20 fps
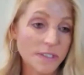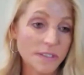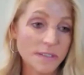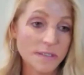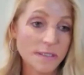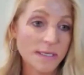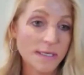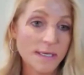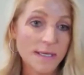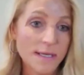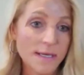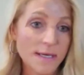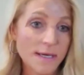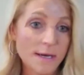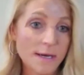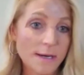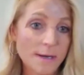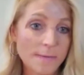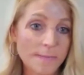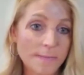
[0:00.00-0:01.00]
And
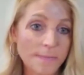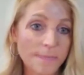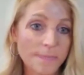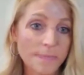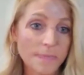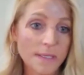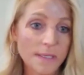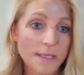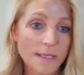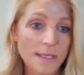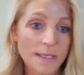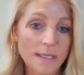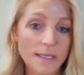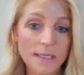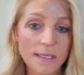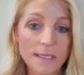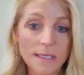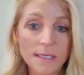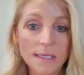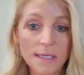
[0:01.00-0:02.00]

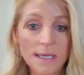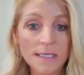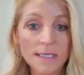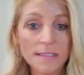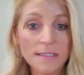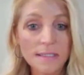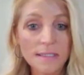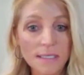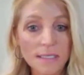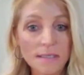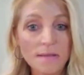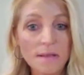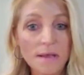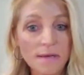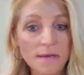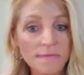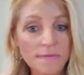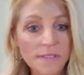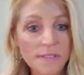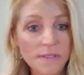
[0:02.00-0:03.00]
he had done a
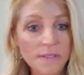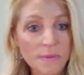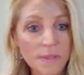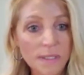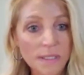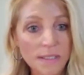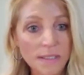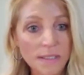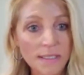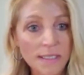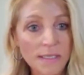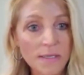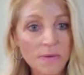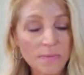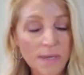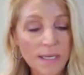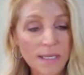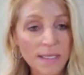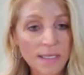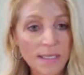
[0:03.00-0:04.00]
lot of his own healing
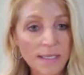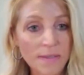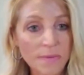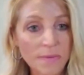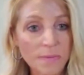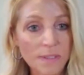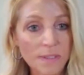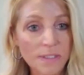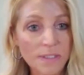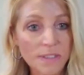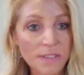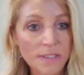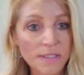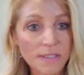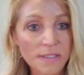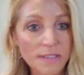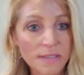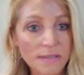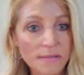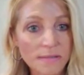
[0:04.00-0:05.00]
already. And we
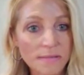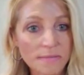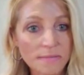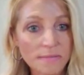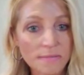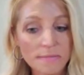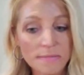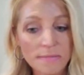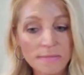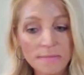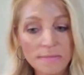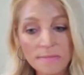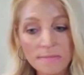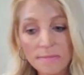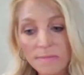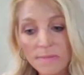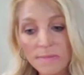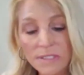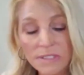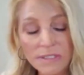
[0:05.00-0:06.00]
just
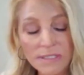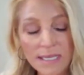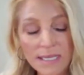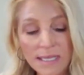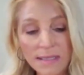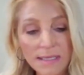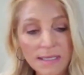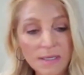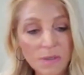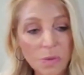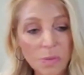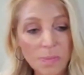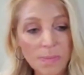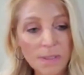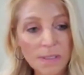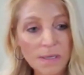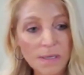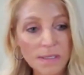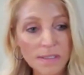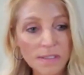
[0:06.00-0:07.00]
had that
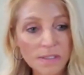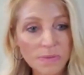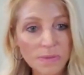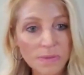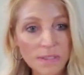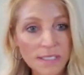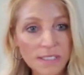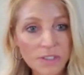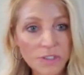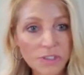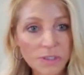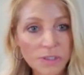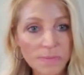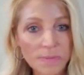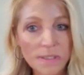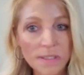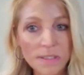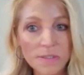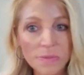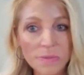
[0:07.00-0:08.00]
open, honest relationship
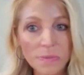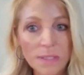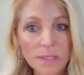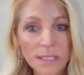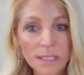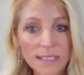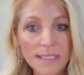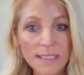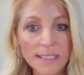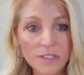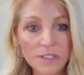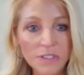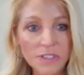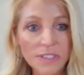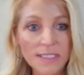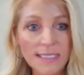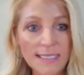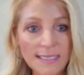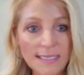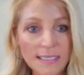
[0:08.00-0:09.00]
because we had each
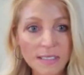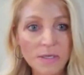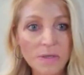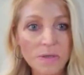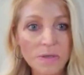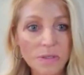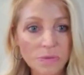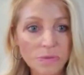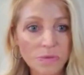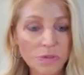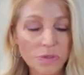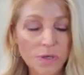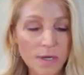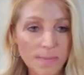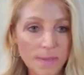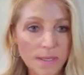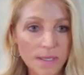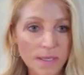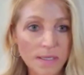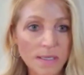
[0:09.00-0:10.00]
sit in our own
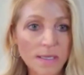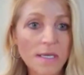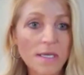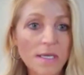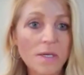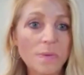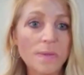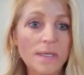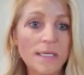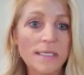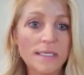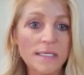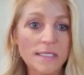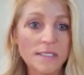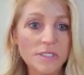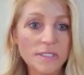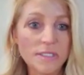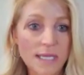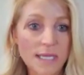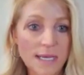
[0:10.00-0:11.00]
trauma. We had
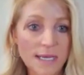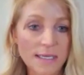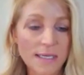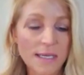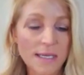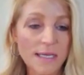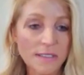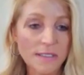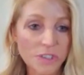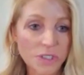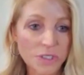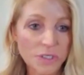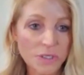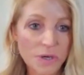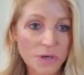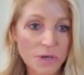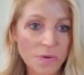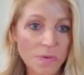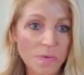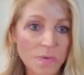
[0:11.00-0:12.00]
each gotten to
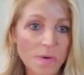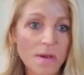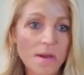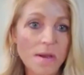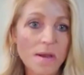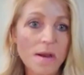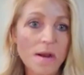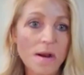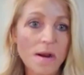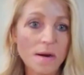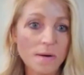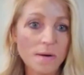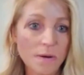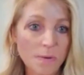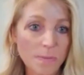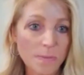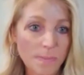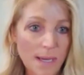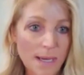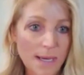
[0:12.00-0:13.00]
know our
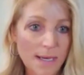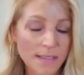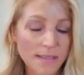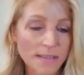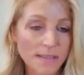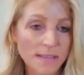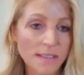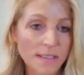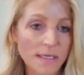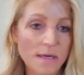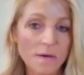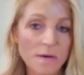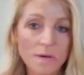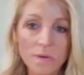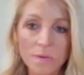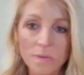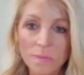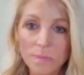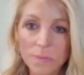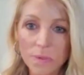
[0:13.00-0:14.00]
own past, our
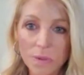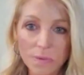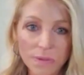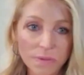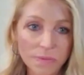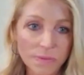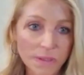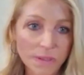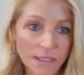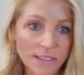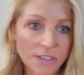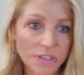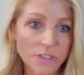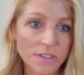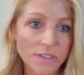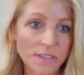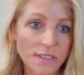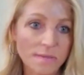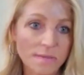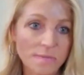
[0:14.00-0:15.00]
own broken
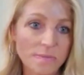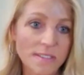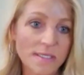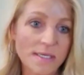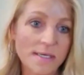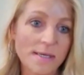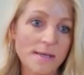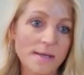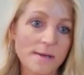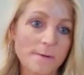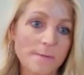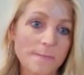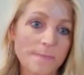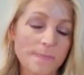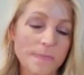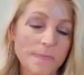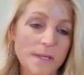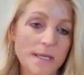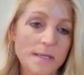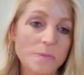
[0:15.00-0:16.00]
relationships,
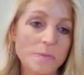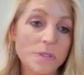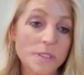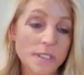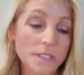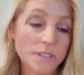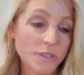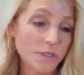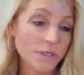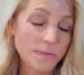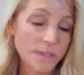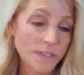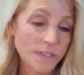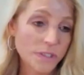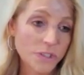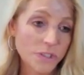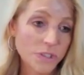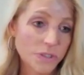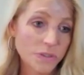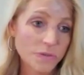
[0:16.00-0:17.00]
and we're
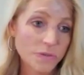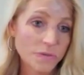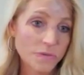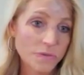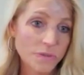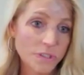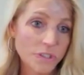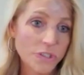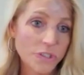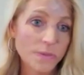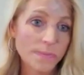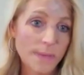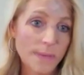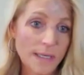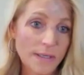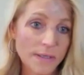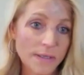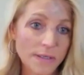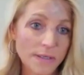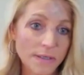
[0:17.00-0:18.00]
determined to do
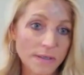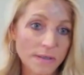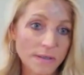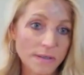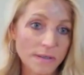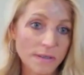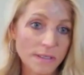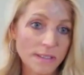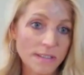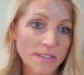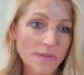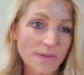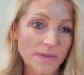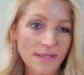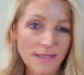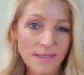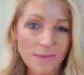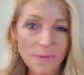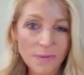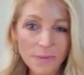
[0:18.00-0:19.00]
better. And so I
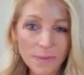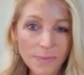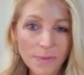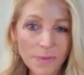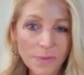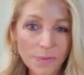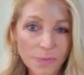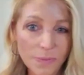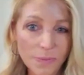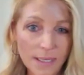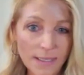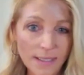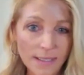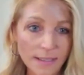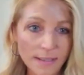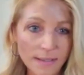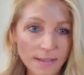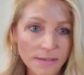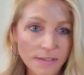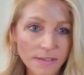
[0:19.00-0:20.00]
think we were both
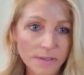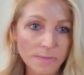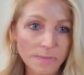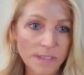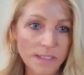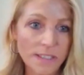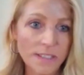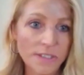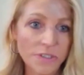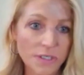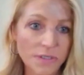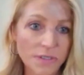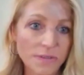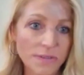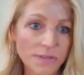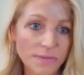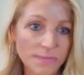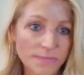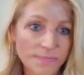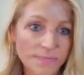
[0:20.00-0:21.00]
ready to meet each
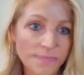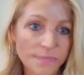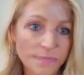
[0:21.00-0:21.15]
other.